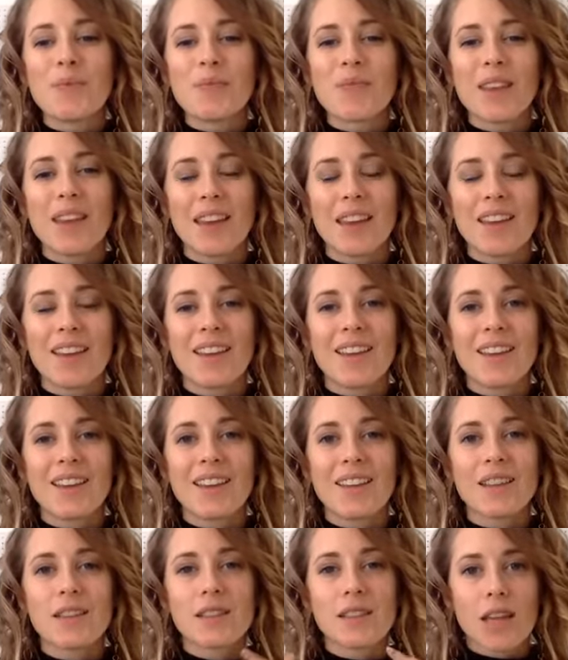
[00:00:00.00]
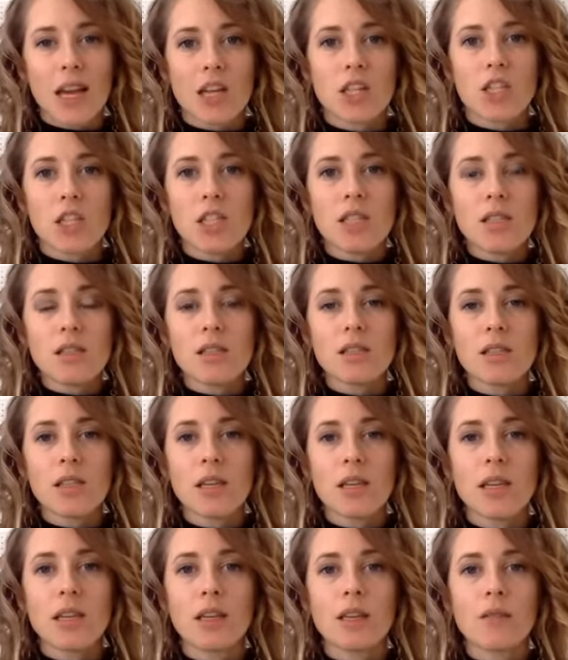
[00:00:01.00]
in sections,
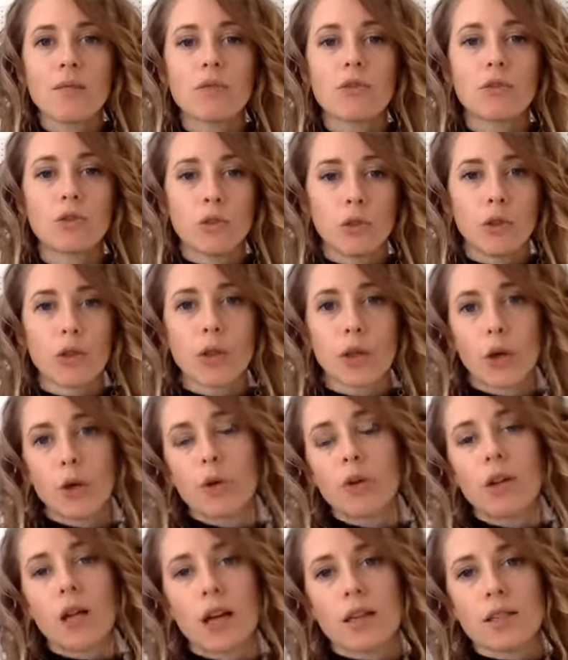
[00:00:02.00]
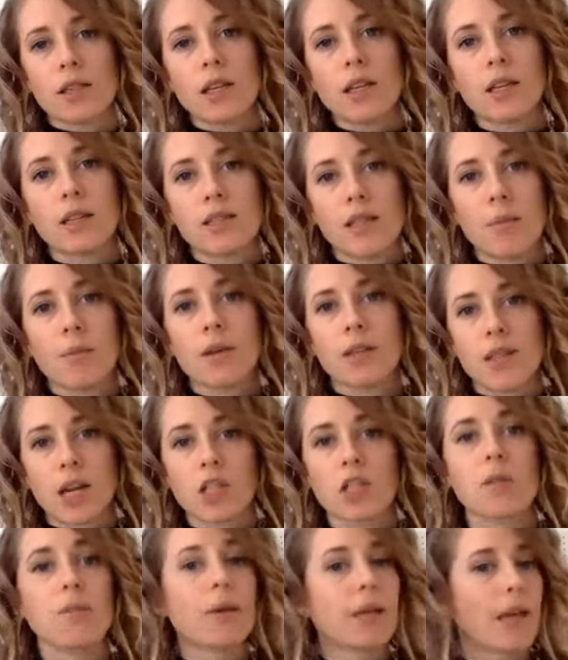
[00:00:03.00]
do your coat closet in a separate
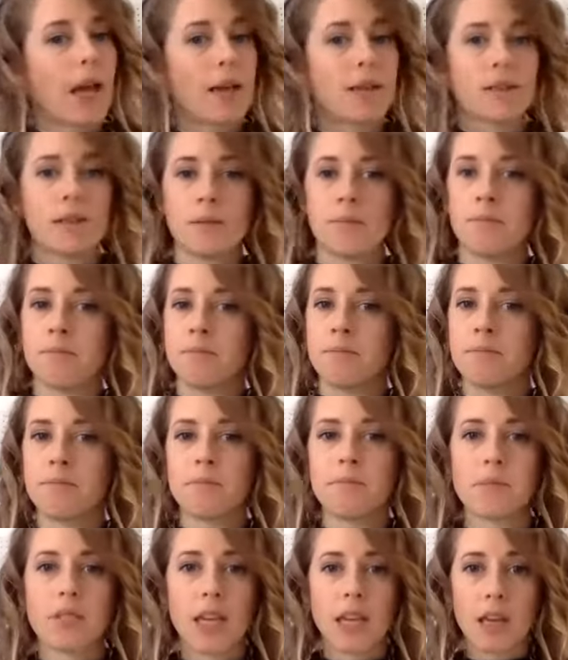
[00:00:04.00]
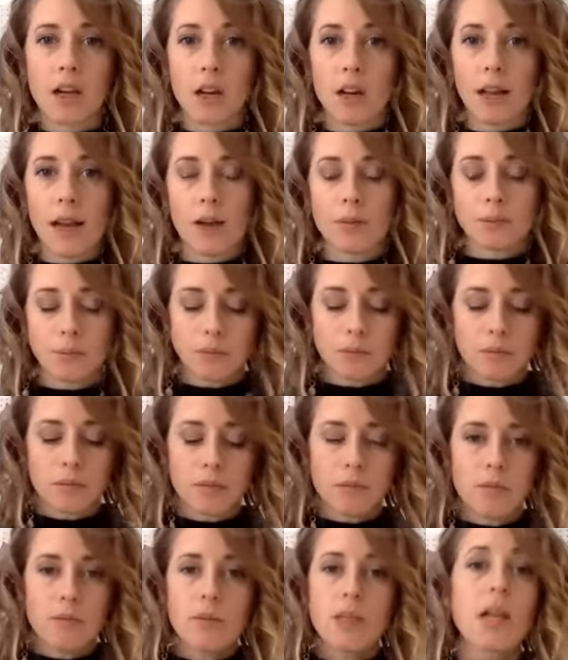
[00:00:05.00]
section. But yes, take it all out
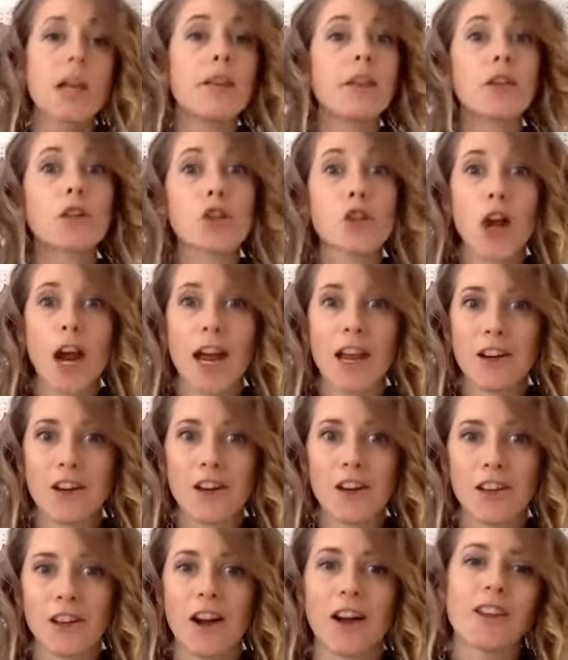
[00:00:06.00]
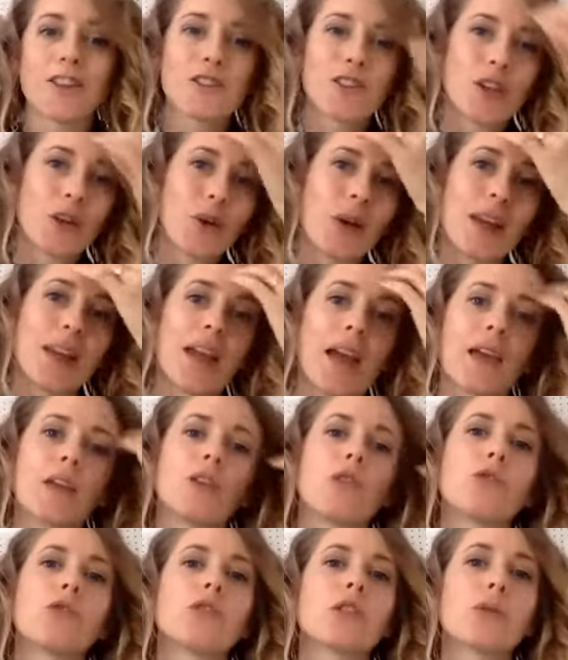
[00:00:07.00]
and then try it all on. So
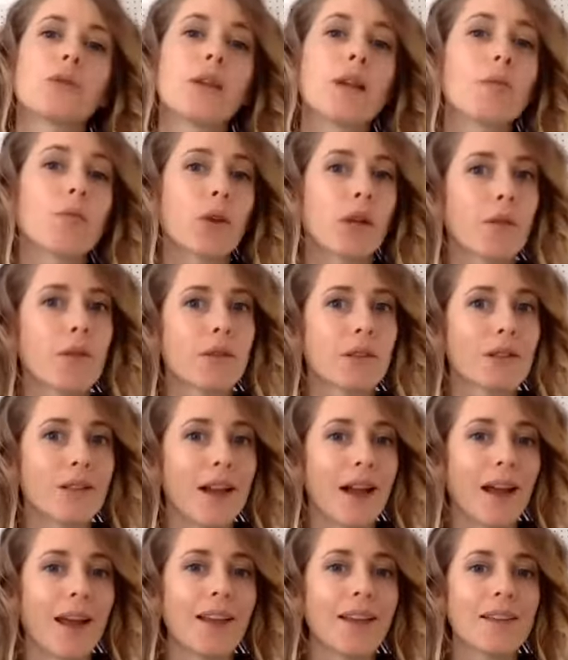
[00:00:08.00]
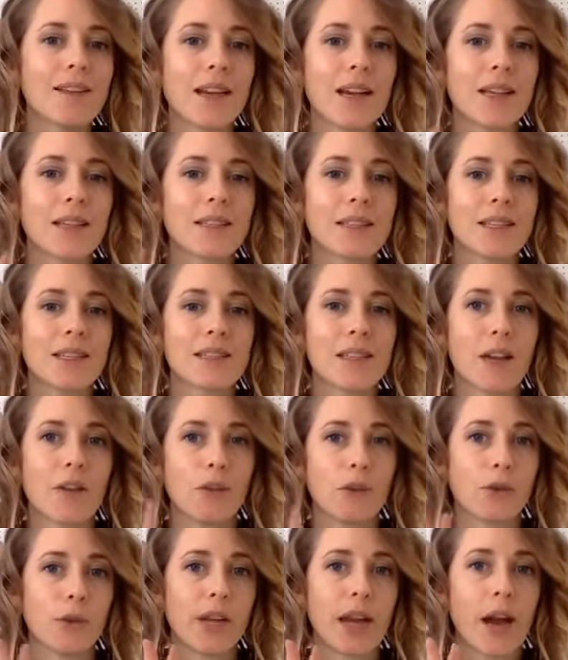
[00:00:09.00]
again, usually when I'm working with clients, I set
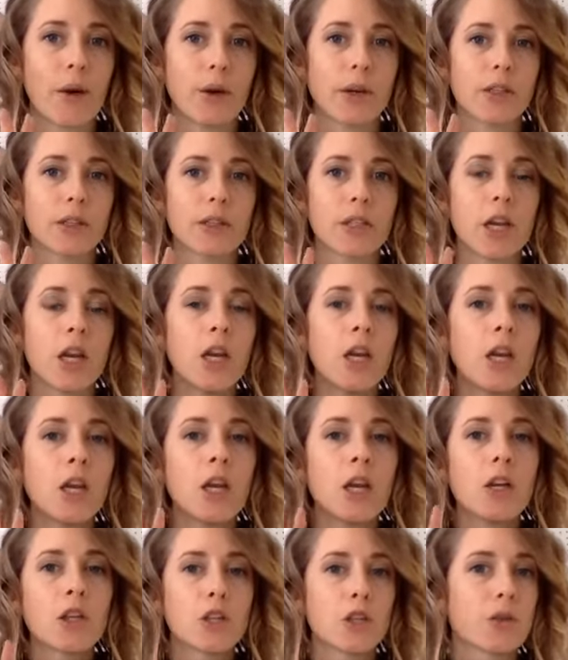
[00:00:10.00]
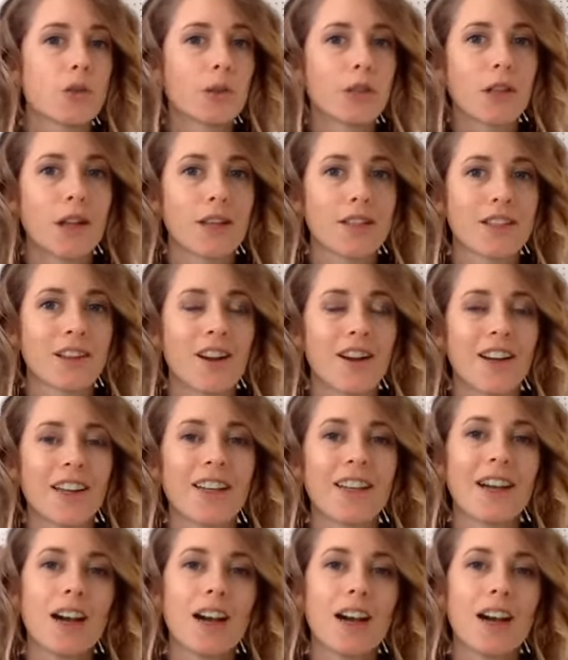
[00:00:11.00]
aside 3 hours to do a closet audit.